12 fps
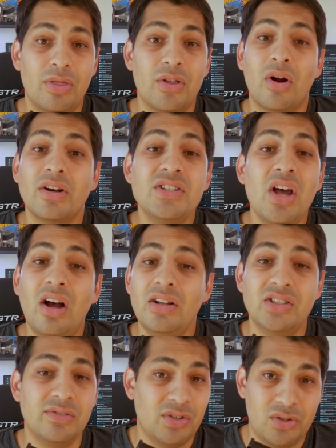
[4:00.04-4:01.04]
there are
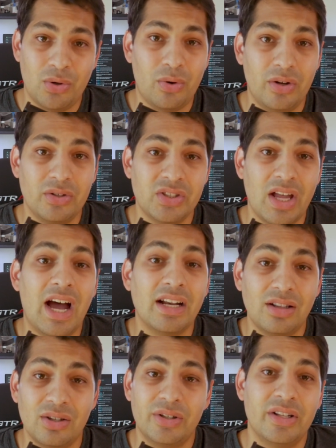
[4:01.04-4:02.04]
tons of tutorials
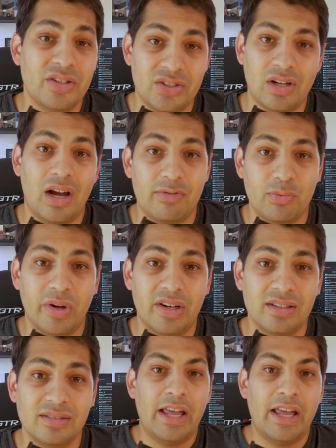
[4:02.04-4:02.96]
on learning the software,